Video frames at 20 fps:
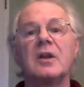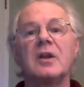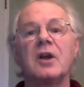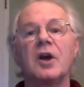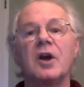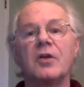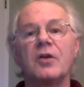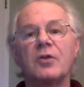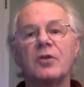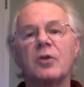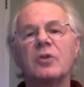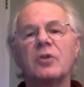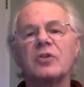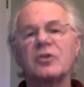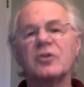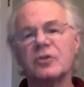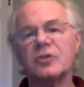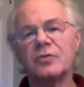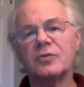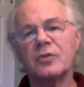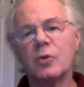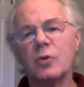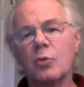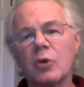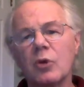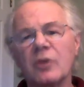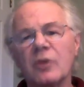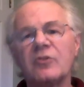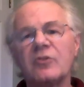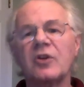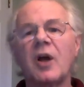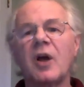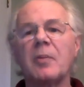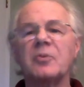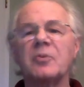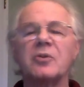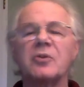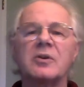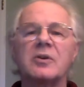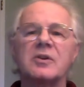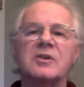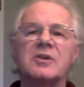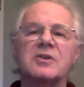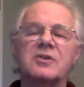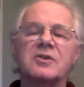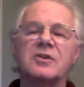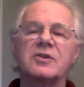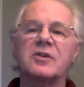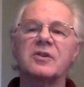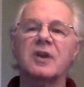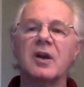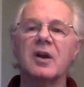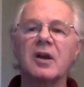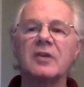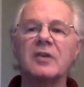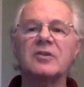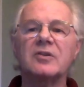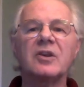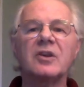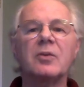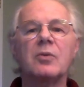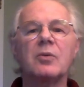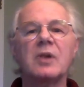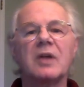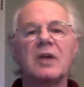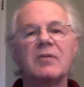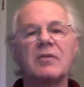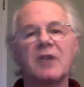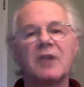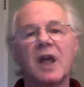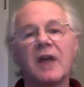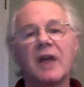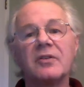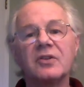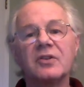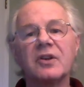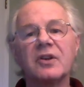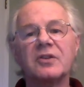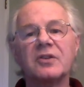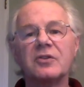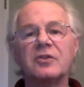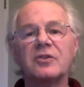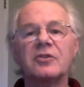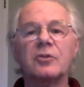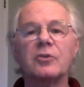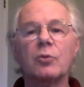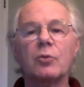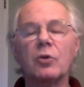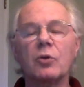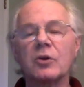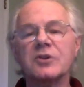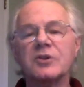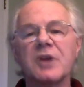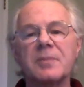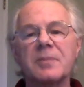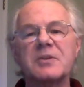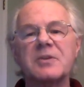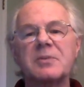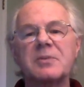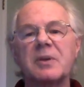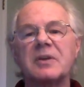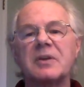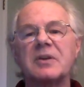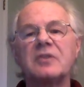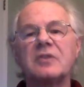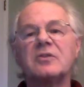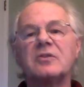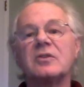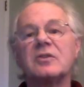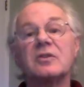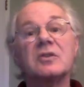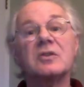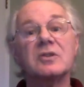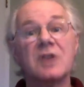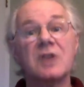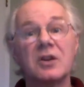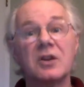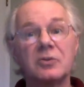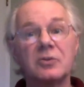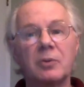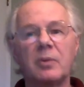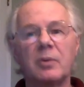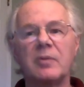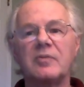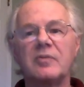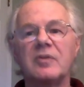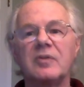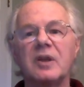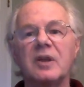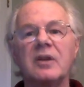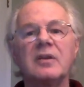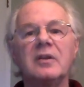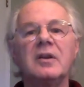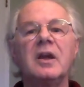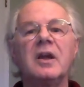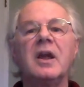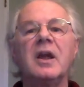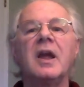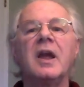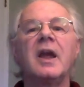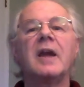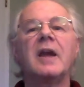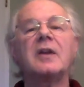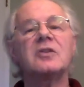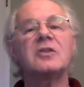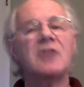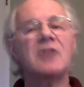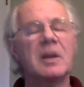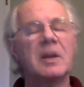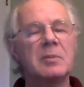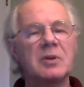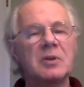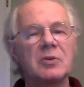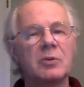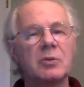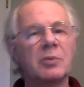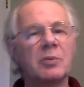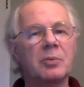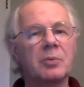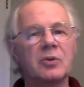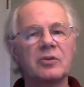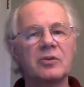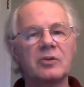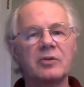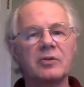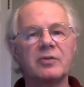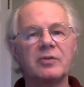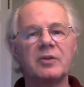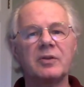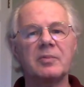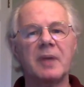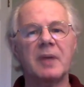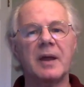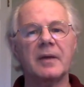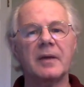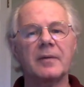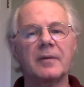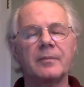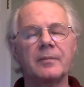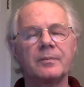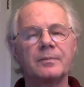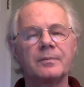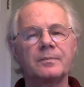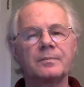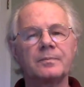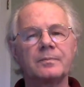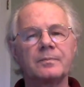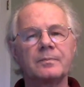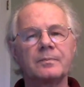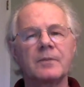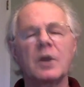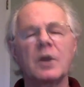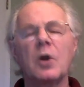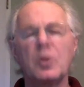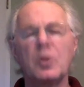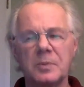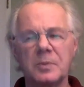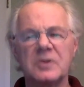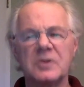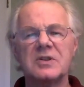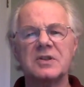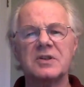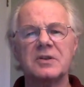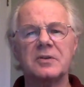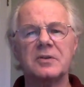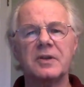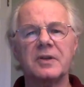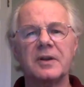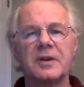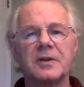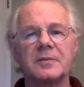Of course, it's a full workshop, so in addition to the content, we'll have live sessions to workshop some ideas and discuss what we've done, and assignments with personal feedback. Hope to see you there.